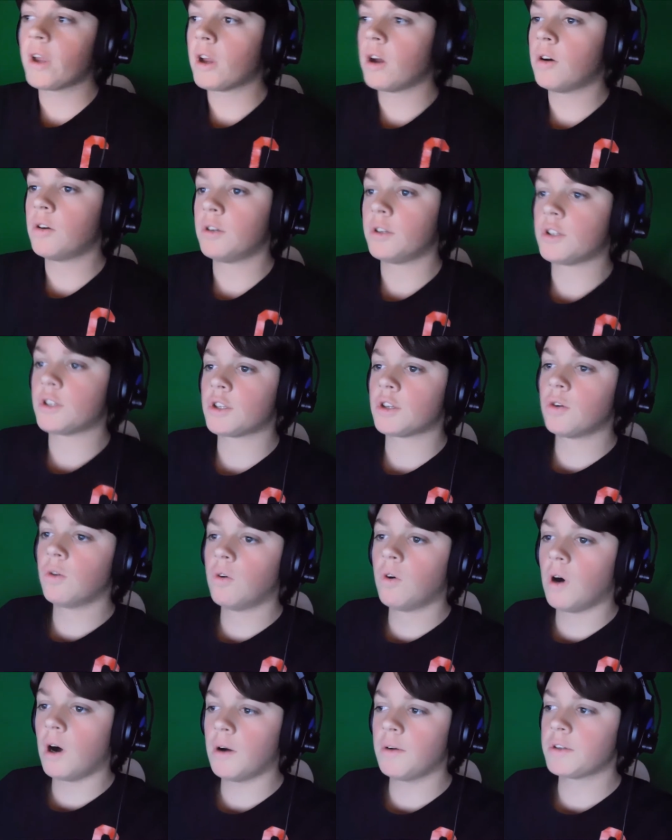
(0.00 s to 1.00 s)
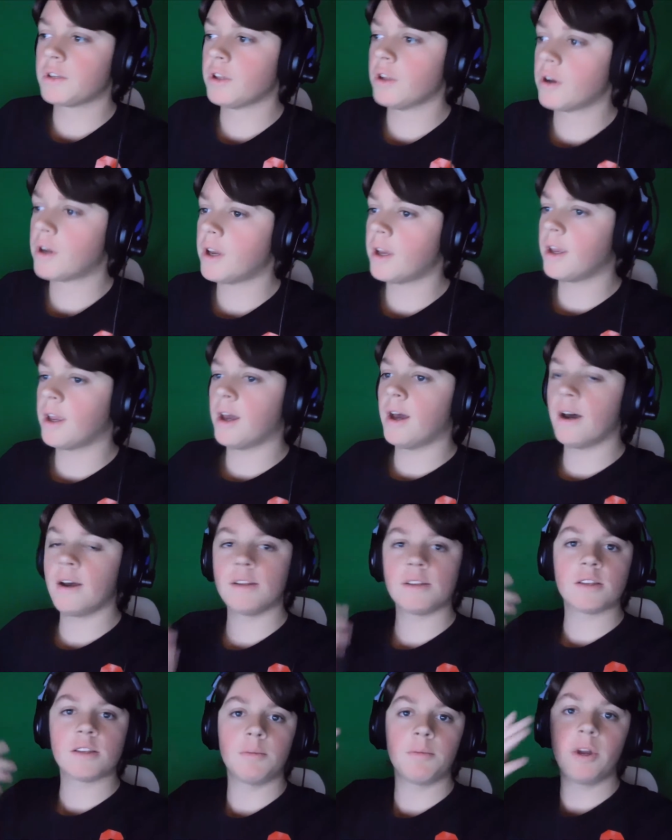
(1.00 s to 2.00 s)
I go to school, I was looking
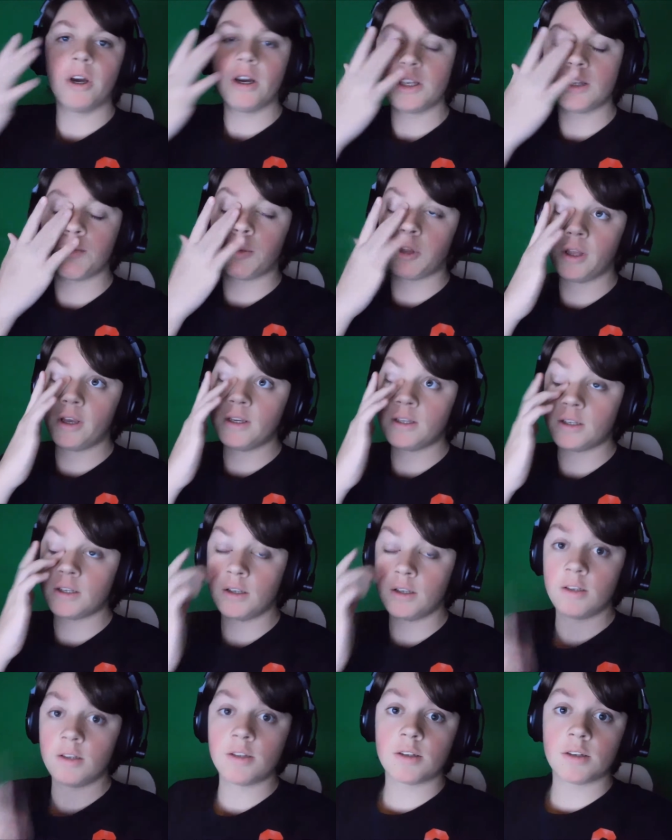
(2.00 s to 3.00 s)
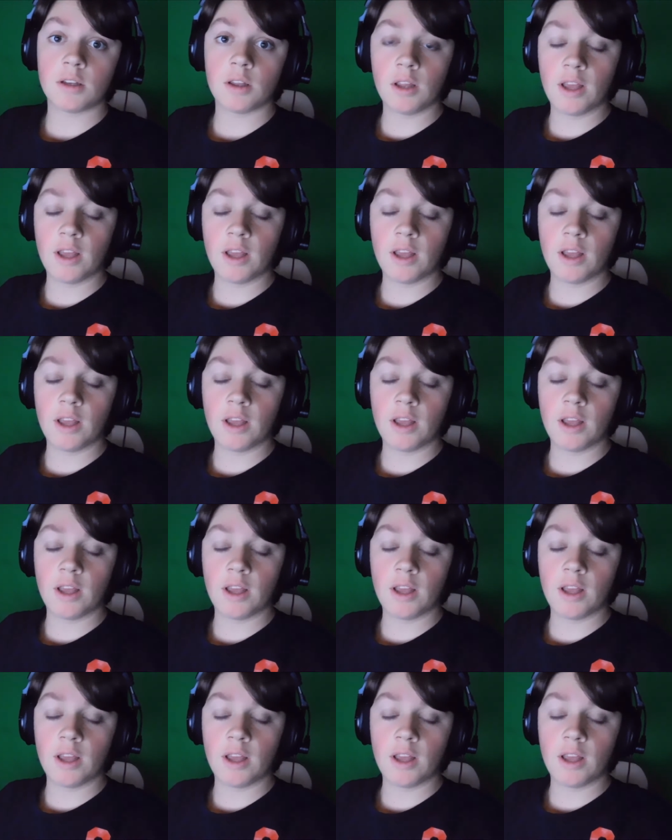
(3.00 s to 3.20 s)
at some nice places,